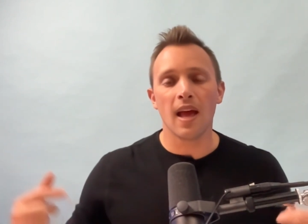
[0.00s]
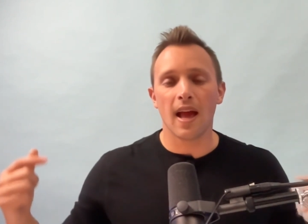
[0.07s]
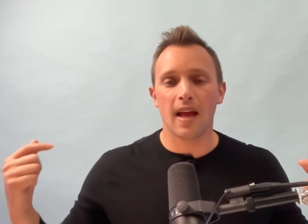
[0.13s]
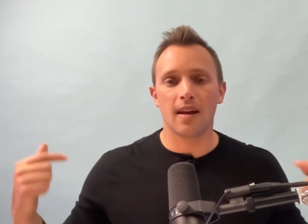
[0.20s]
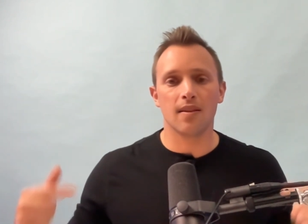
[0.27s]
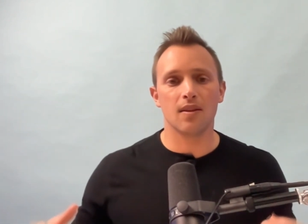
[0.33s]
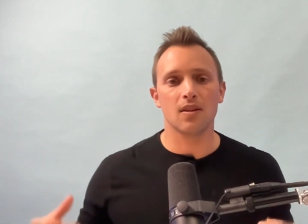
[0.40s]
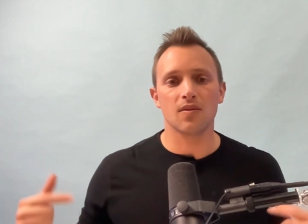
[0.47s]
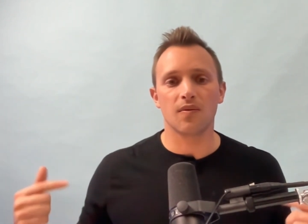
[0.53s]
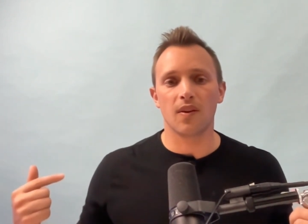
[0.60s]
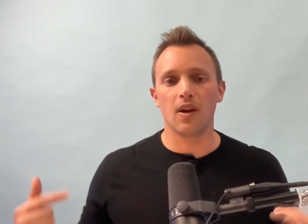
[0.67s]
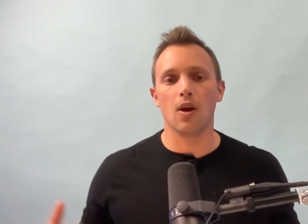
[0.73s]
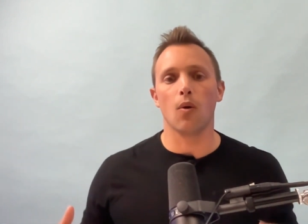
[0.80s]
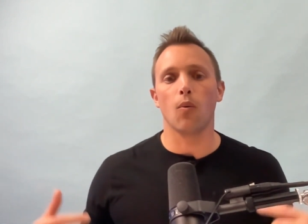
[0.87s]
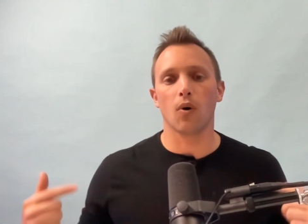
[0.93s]
And in this
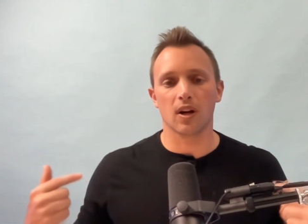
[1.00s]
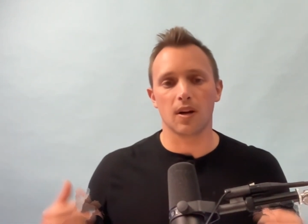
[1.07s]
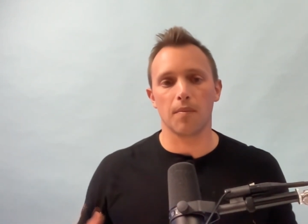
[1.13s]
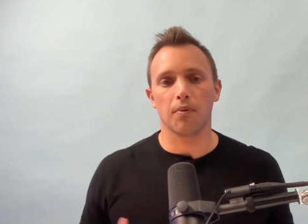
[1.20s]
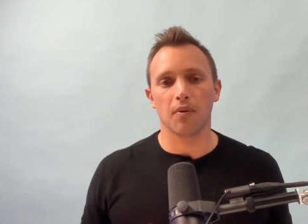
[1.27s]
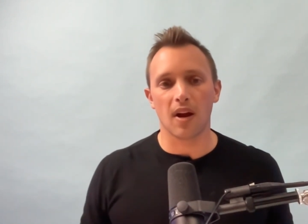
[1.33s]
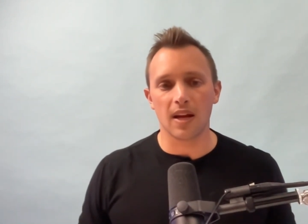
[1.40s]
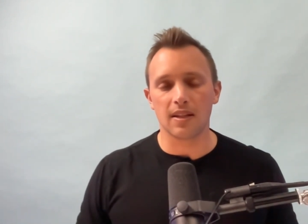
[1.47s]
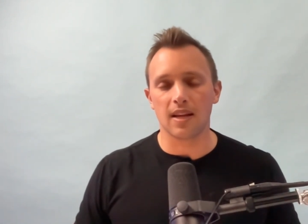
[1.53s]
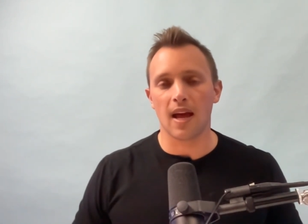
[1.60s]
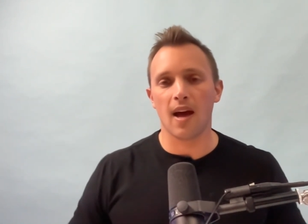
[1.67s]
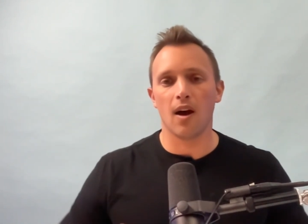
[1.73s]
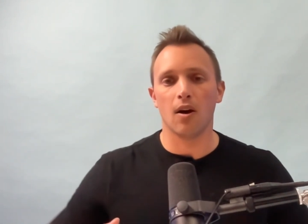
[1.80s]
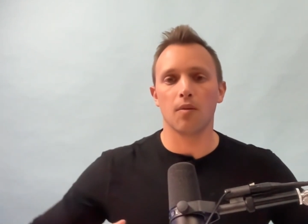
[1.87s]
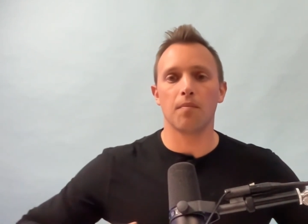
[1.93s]
video, we're going to break
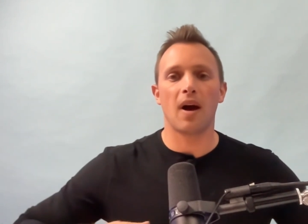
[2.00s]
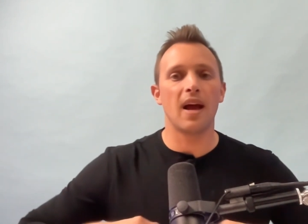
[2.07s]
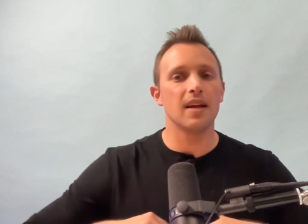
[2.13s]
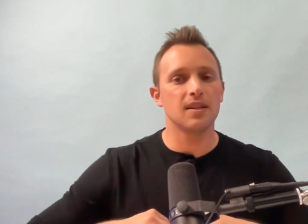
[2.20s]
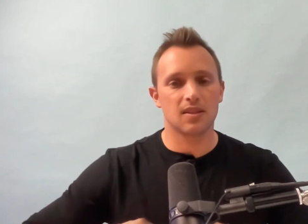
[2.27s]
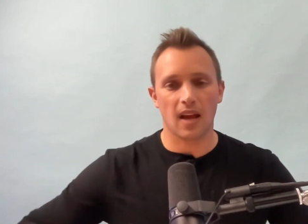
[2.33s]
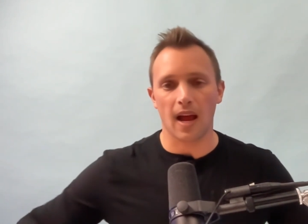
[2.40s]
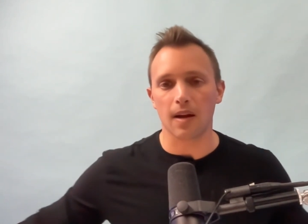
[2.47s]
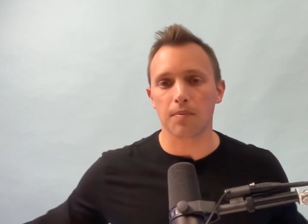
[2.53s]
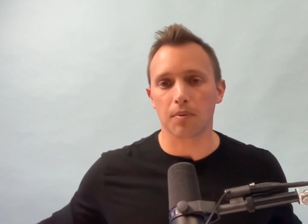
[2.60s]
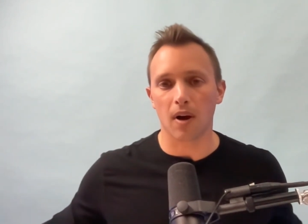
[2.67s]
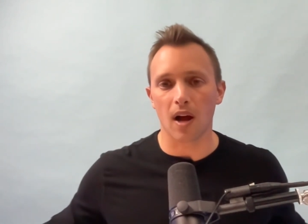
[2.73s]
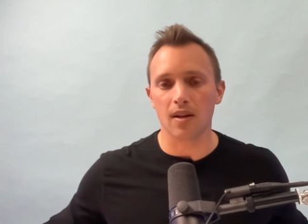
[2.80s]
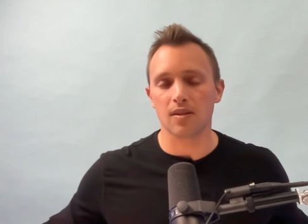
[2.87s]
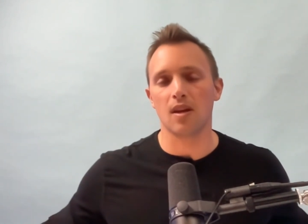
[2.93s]
down my exact
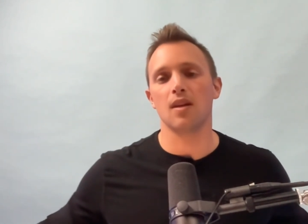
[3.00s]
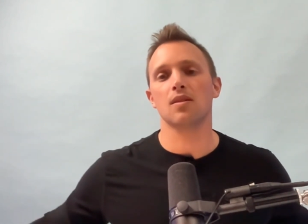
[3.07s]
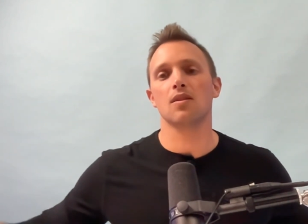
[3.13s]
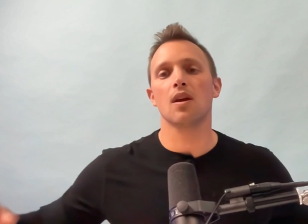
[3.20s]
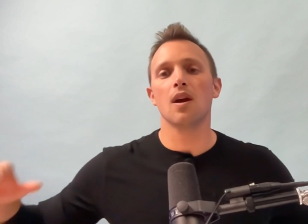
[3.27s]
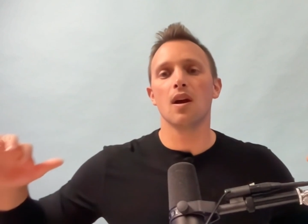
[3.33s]
process